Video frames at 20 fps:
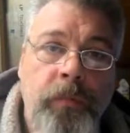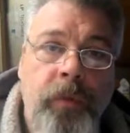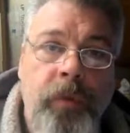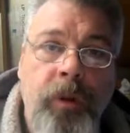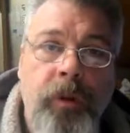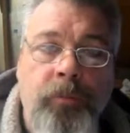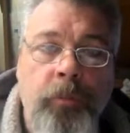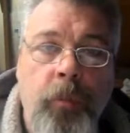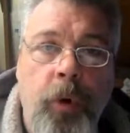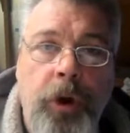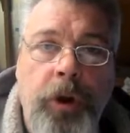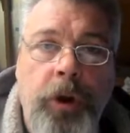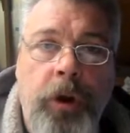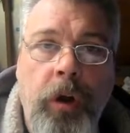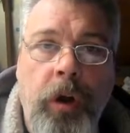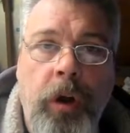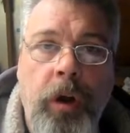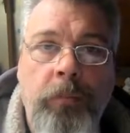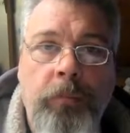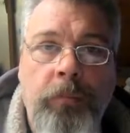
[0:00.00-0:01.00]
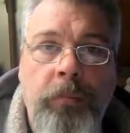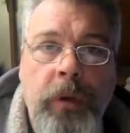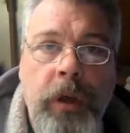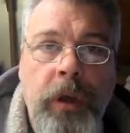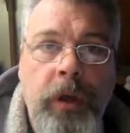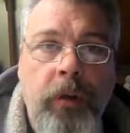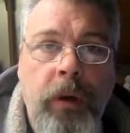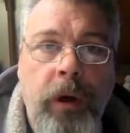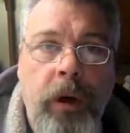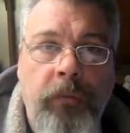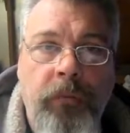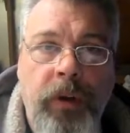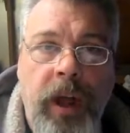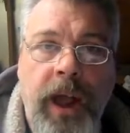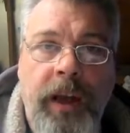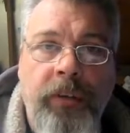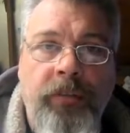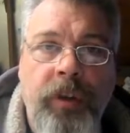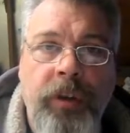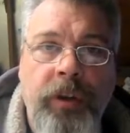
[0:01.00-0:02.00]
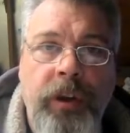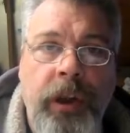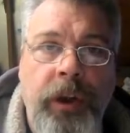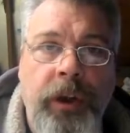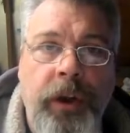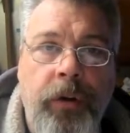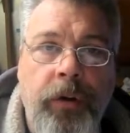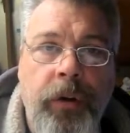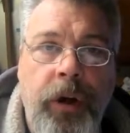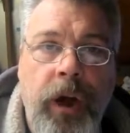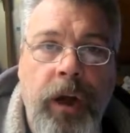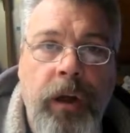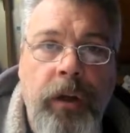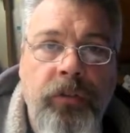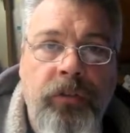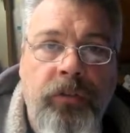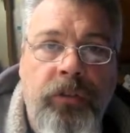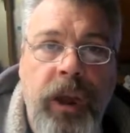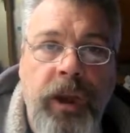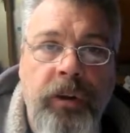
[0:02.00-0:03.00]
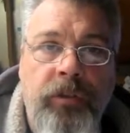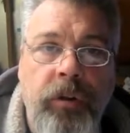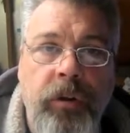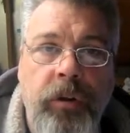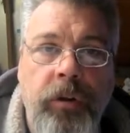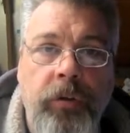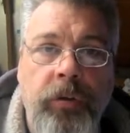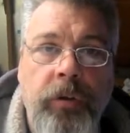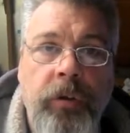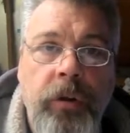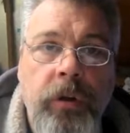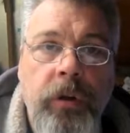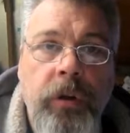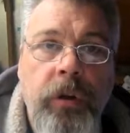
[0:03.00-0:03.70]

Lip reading: There's more to come of Ask the D&L Guy. Stay tuned.